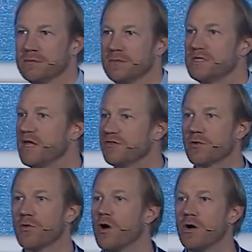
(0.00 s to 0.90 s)
There's nothing
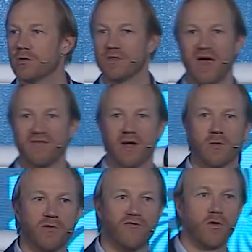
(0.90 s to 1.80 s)
wrong with having
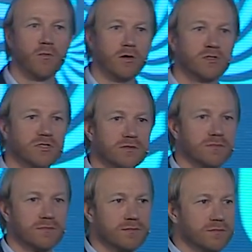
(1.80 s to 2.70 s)
outperformers,
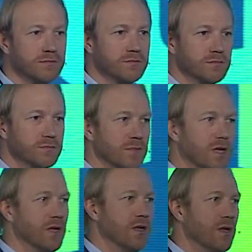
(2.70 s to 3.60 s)

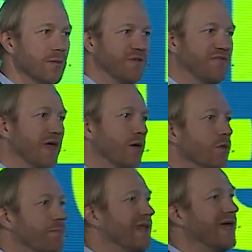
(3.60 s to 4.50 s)
but they will
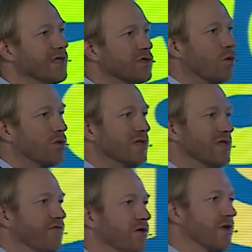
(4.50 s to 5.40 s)
play a totally
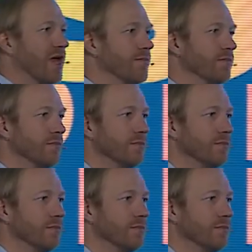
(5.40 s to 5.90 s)
different game.